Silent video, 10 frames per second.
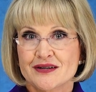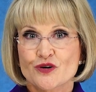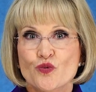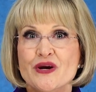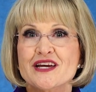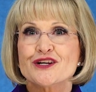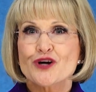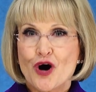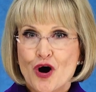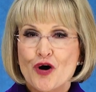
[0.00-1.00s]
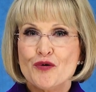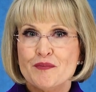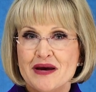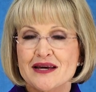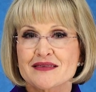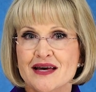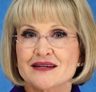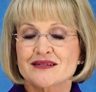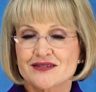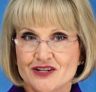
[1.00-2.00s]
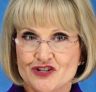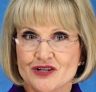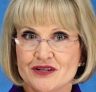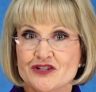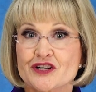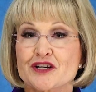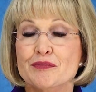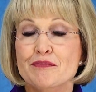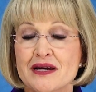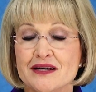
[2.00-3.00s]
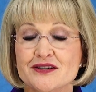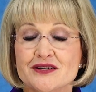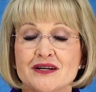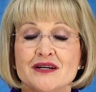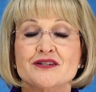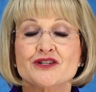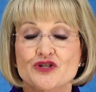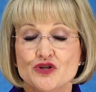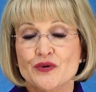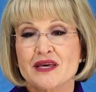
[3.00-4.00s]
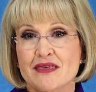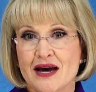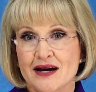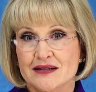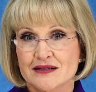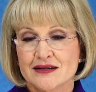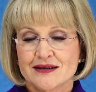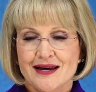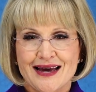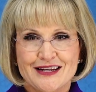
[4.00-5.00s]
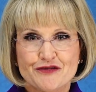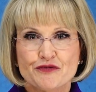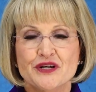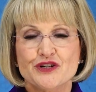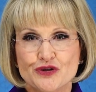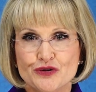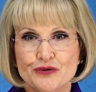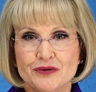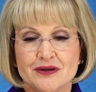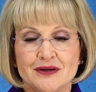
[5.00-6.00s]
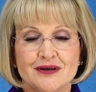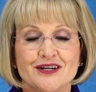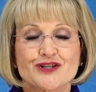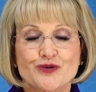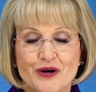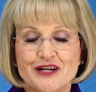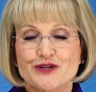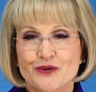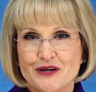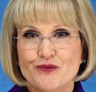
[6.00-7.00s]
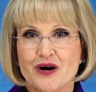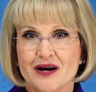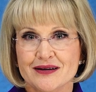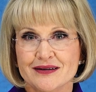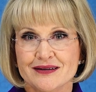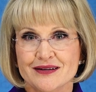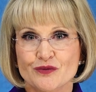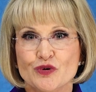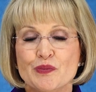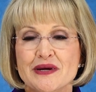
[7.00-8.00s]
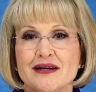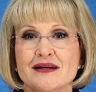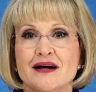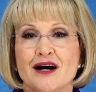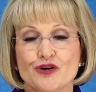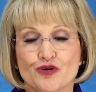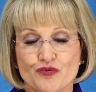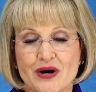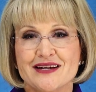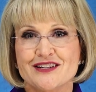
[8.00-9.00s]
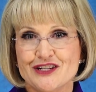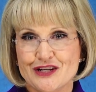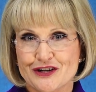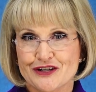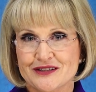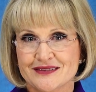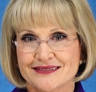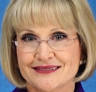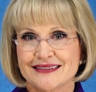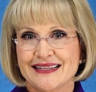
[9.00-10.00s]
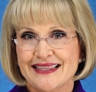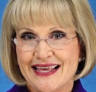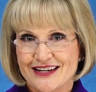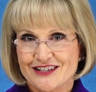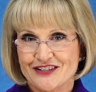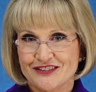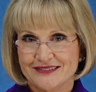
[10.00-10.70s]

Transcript: We can all make that decision to commit to doing that. And if we do, 2021 will be a great year. Thank you.